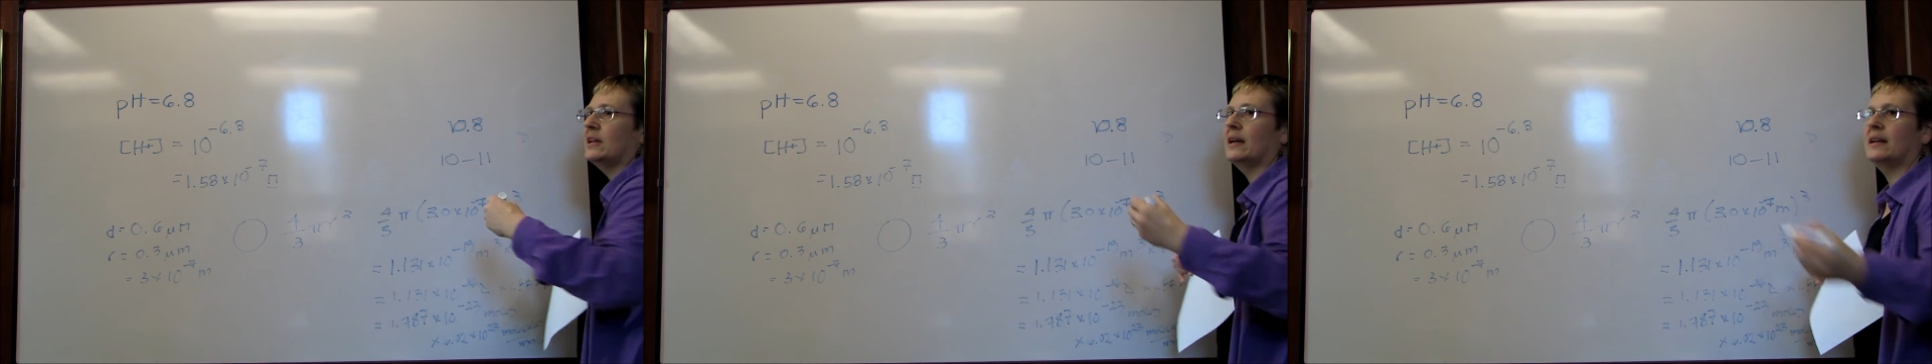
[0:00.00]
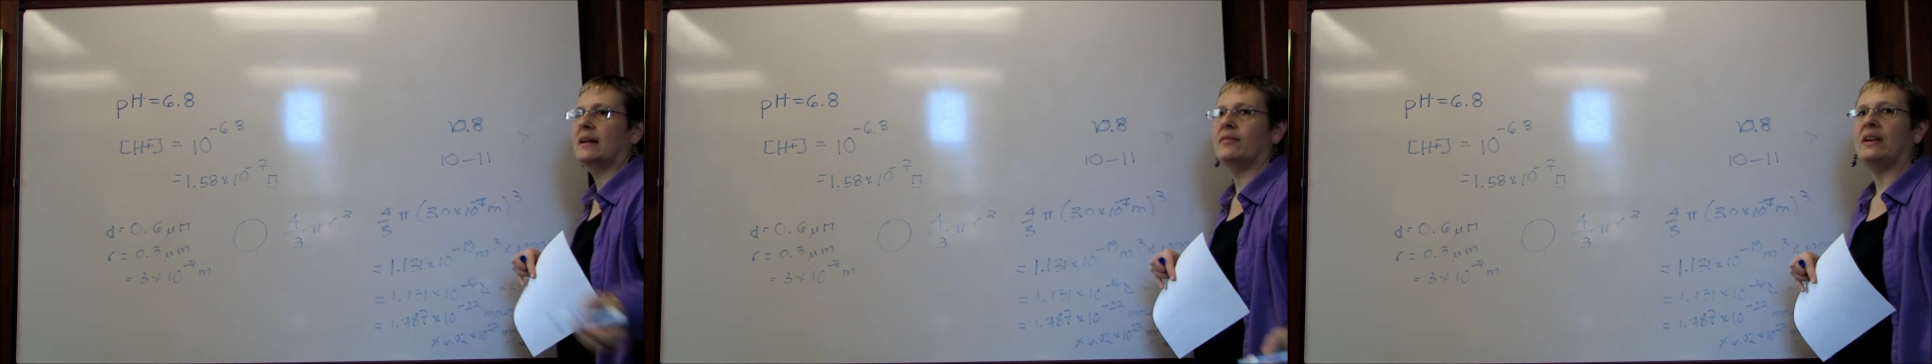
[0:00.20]
you
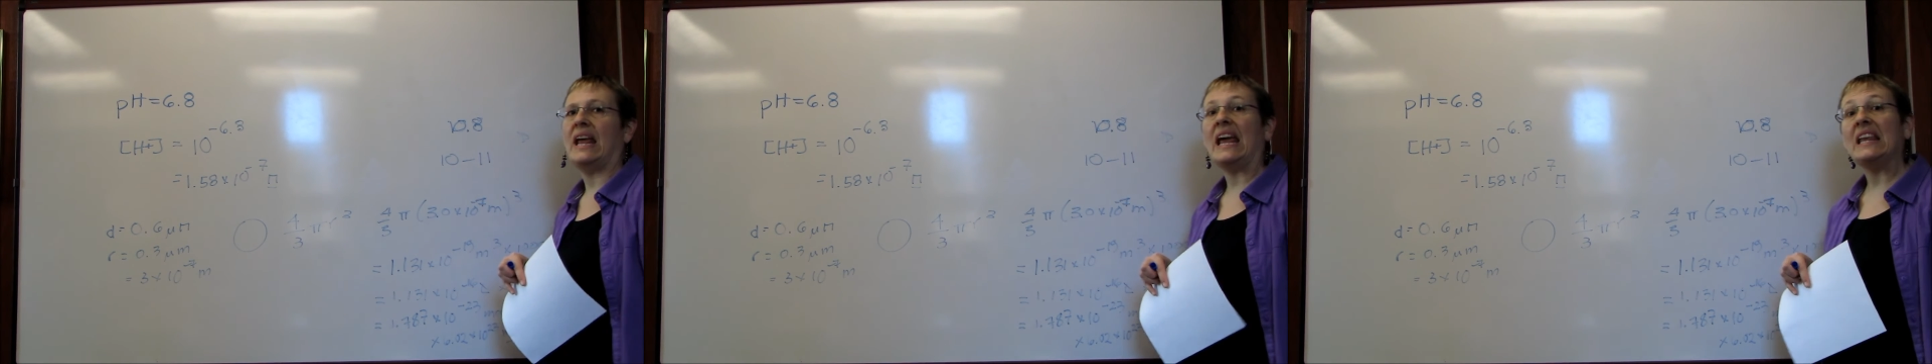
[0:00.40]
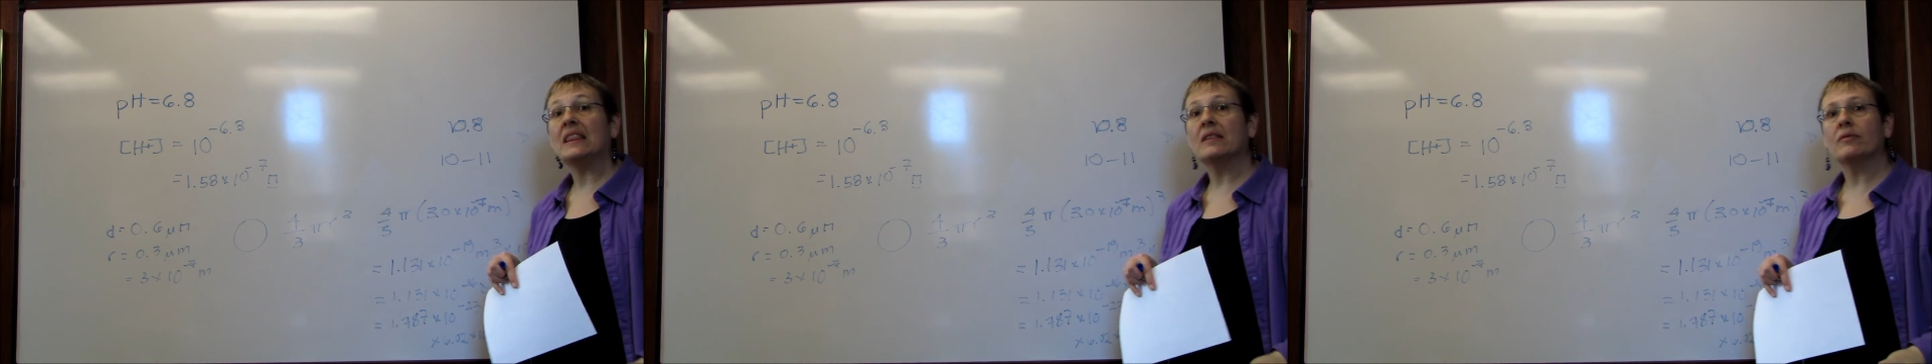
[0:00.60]
can't have an
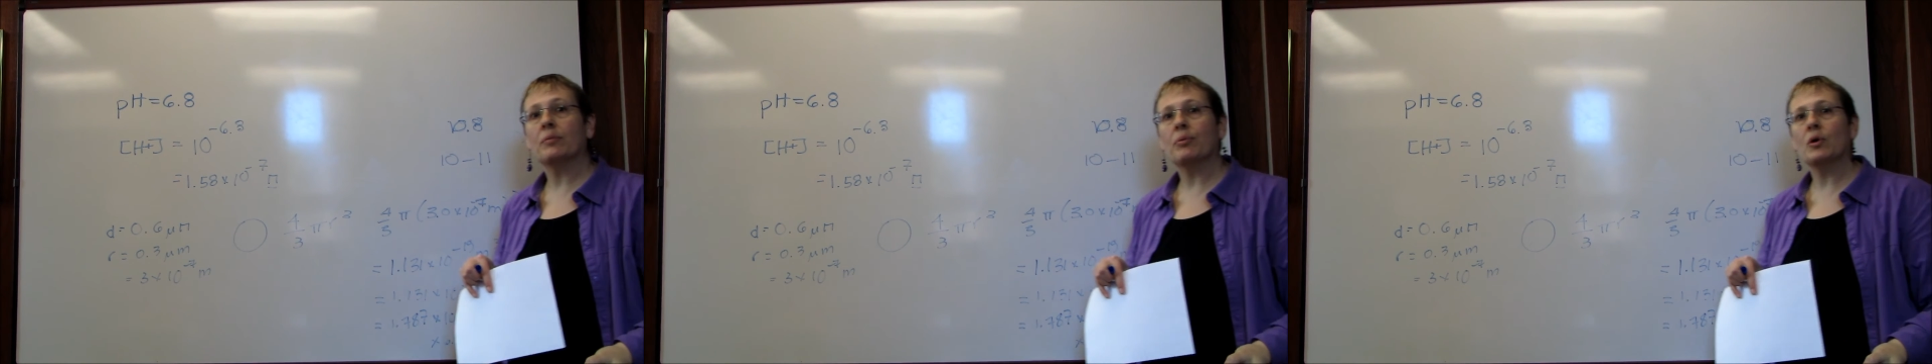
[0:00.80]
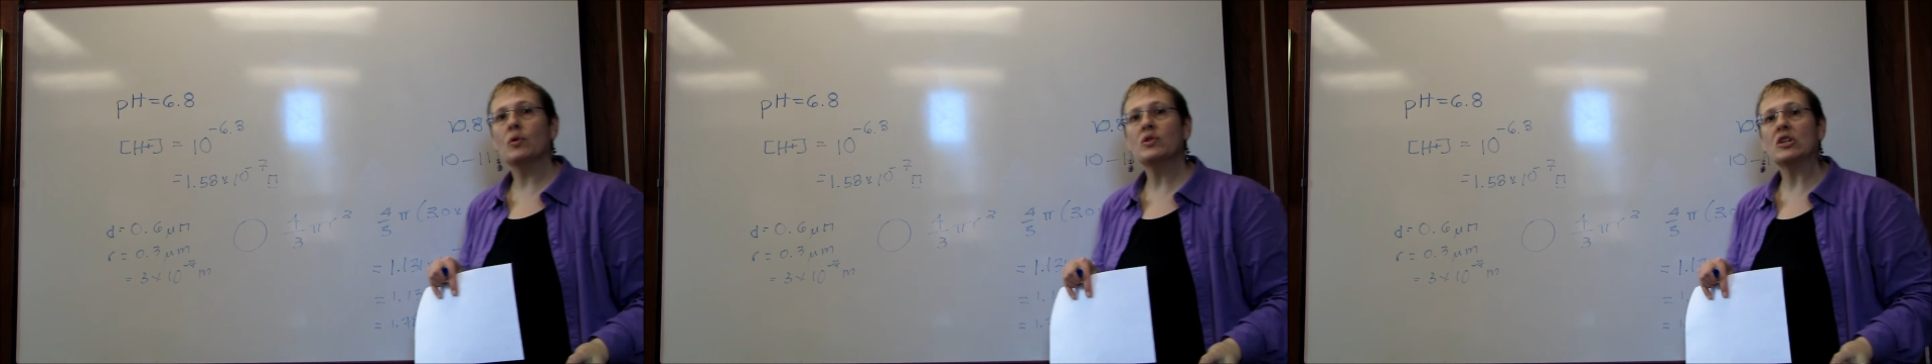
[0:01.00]
eighth of a
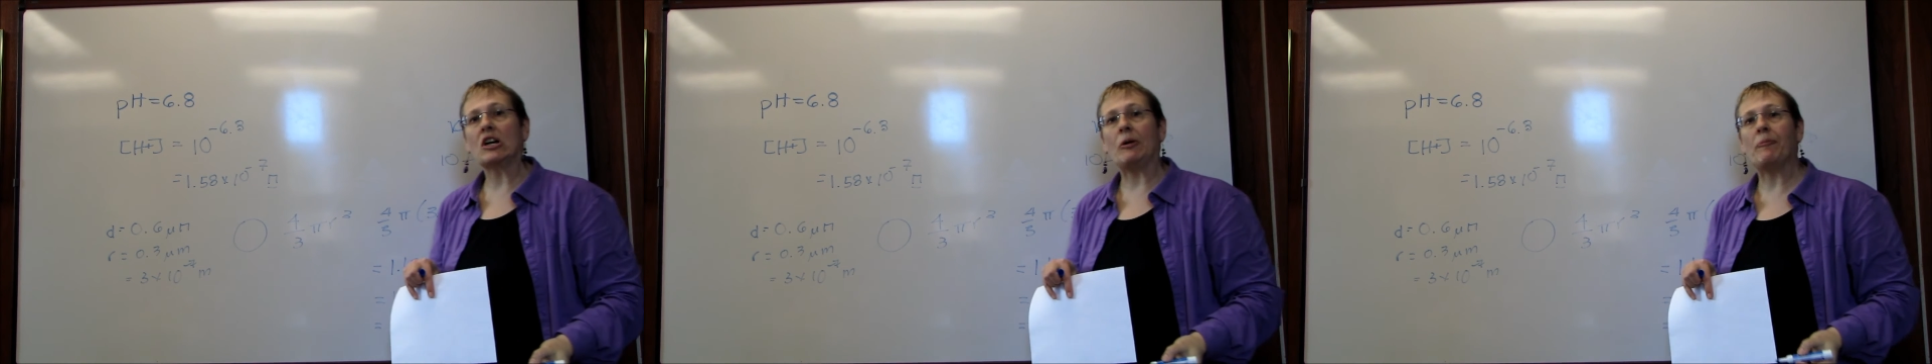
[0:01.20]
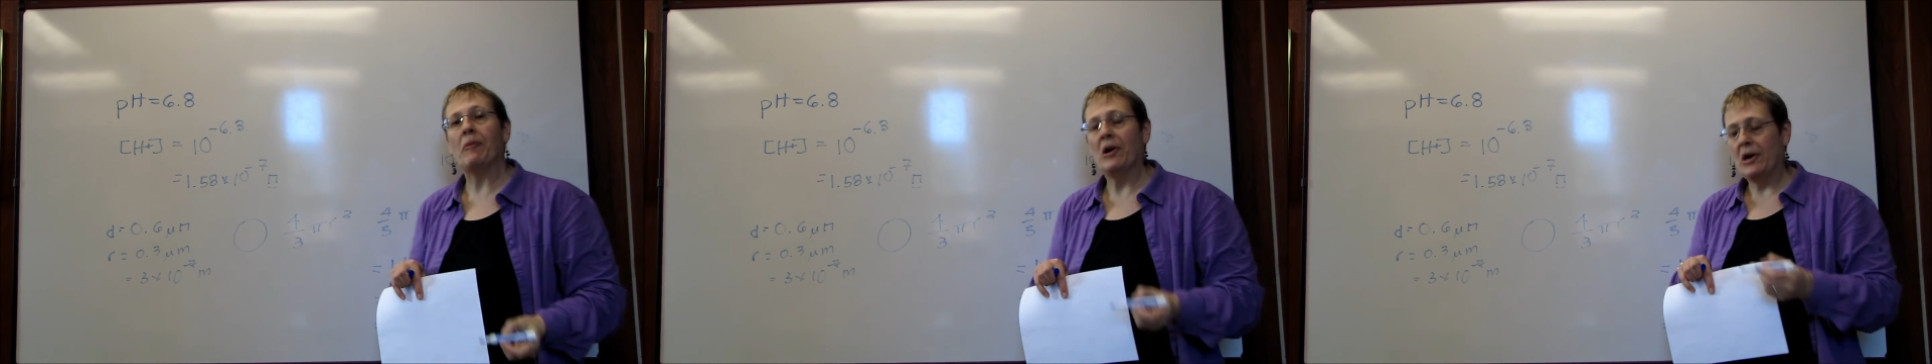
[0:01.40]

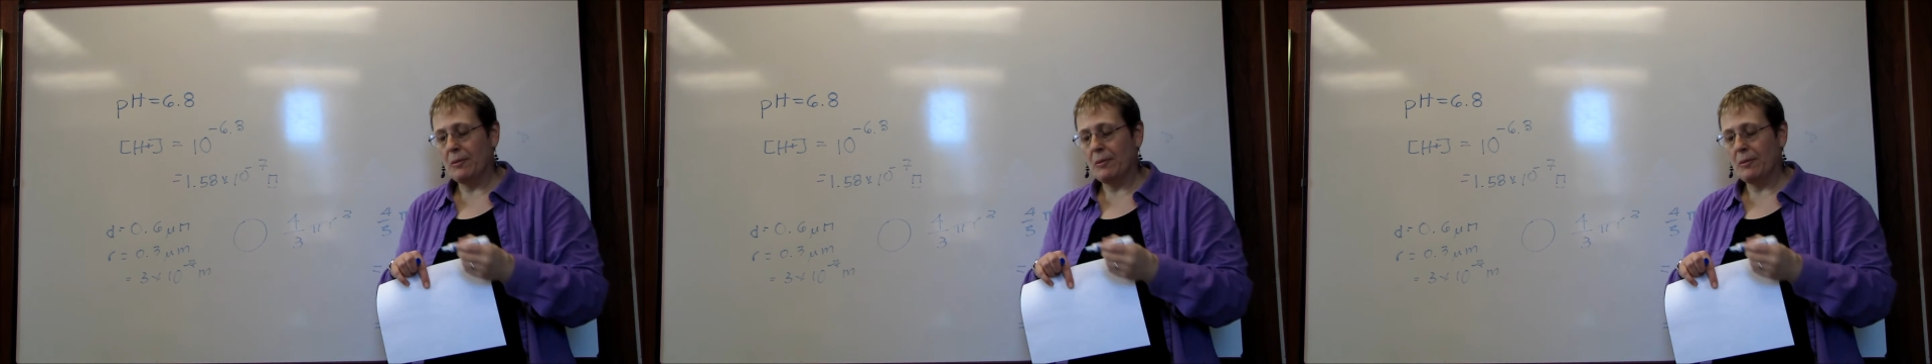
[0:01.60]
proton,